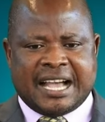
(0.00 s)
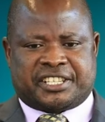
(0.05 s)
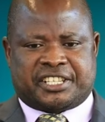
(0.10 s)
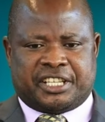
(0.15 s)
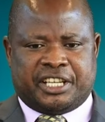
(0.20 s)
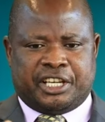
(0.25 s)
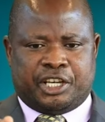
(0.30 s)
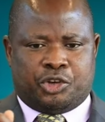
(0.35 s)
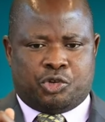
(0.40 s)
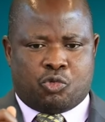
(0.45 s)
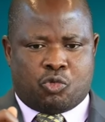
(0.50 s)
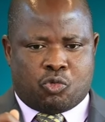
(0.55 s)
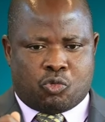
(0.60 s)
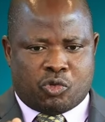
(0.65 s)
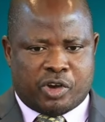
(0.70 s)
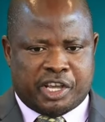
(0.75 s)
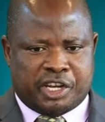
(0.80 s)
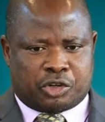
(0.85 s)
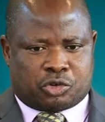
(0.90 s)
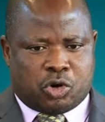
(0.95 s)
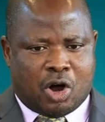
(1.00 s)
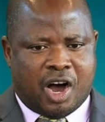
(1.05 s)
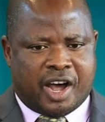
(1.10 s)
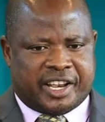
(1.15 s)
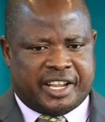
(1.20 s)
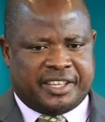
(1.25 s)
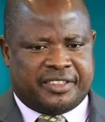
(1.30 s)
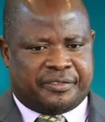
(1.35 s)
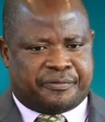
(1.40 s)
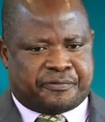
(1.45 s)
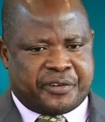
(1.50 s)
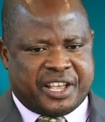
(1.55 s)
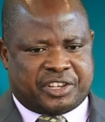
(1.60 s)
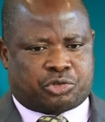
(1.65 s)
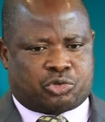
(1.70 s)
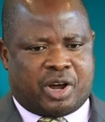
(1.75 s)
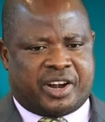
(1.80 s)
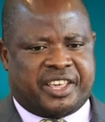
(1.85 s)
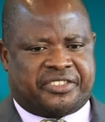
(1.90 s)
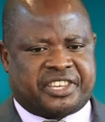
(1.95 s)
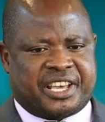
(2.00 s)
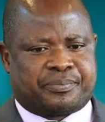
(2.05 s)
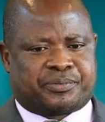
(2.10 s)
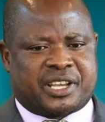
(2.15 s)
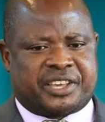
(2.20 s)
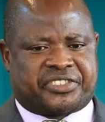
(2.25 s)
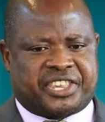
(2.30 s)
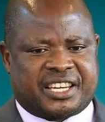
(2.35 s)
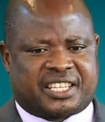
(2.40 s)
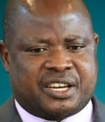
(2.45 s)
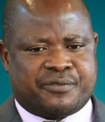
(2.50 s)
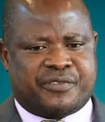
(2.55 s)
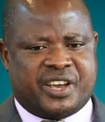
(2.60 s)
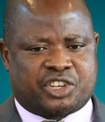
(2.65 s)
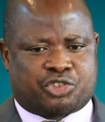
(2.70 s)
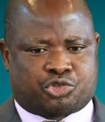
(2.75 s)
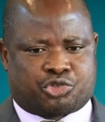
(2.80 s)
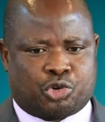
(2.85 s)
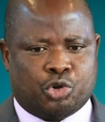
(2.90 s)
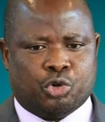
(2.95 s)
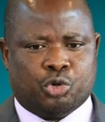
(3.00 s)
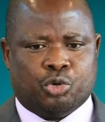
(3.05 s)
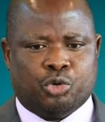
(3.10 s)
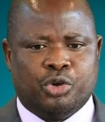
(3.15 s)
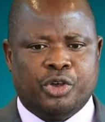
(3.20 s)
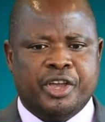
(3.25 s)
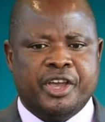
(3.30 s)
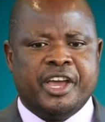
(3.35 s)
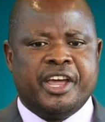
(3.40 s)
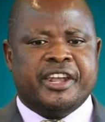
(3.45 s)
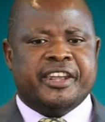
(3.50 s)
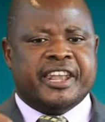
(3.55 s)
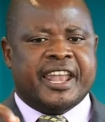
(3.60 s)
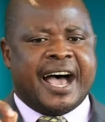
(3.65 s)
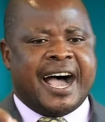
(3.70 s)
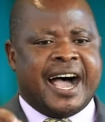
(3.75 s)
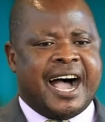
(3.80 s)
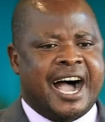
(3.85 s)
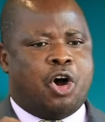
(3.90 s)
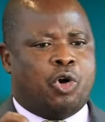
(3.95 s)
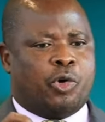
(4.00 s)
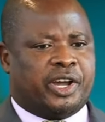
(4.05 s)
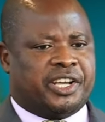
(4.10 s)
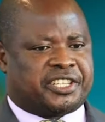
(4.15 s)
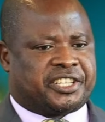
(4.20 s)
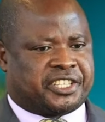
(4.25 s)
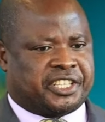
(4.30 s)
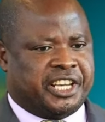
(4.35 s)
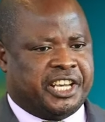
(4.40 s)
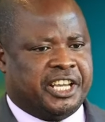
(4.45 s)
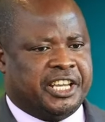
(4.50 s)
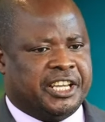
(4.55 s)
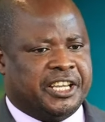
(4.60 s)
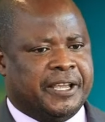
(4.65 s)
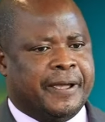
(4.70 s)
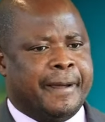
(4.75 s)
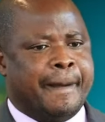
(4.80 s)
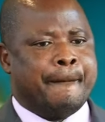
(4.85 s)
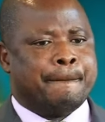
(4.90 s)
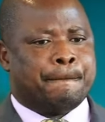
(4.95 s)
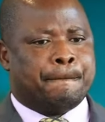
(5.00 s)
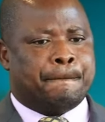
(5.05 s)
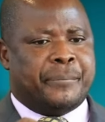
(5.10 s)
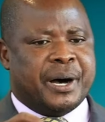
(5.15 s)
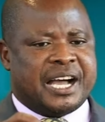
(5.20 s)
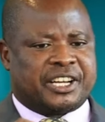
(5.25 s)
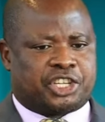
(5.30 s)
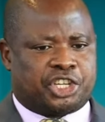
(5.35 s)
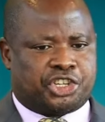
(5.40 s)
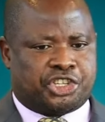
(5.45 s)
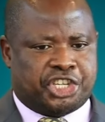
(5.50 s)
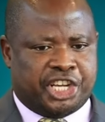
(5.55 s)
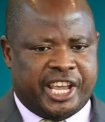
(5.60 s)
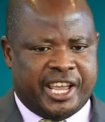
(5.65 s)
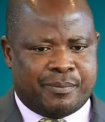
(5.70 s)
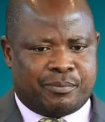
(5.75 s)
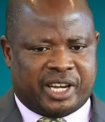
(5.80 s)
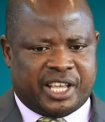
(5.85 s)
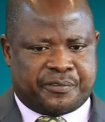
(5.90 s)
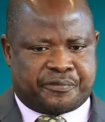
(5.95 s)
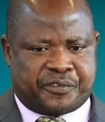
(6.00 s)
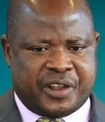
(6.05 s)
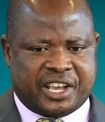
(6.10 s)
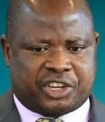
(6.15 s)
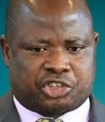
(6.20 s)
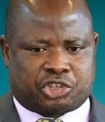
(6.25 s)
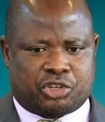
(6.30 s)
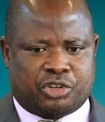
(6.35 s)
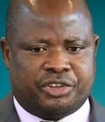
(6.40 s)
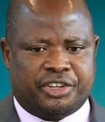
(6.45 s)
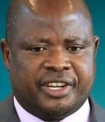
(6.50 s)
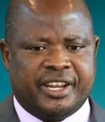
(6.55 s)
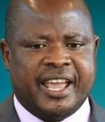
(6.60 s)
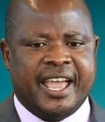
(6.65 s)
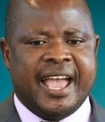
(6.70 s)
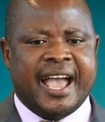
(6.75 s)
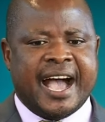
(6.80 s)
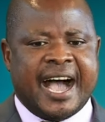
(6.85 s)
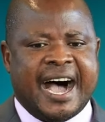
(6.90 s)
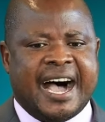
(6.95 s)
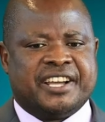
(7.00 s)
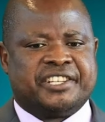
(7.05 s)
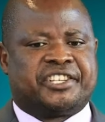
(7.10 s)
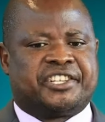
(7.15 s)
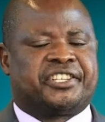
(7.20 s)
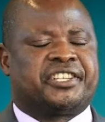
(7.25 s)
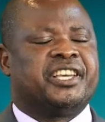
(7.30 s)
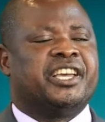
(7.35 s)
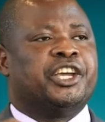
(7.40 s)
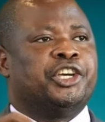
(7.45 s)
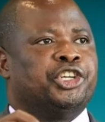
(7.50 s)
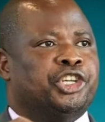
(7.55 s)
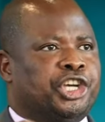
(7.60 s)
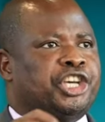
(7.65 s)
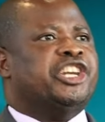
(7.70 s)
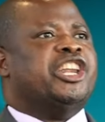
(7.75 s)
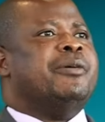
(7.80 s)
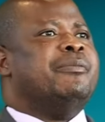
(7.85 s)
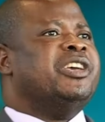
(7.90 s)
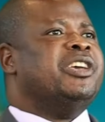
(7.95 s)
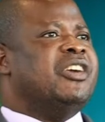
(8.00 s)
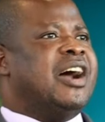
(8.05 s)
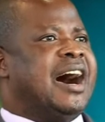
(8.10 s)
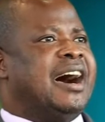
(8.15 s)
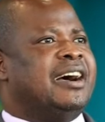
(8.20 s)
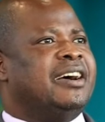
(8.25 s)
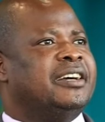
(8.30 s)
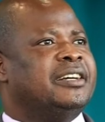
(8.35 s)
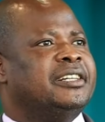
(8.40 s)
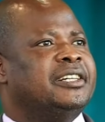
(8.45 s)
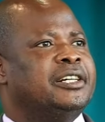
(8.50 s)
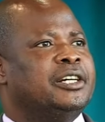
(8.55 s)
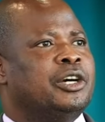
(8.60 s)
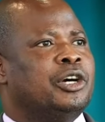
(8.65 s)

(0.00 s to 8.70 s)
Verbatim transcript: as the, in Corinth, 1 Corinthians 13 verse 2, now we see but dim reflection as in a mirror.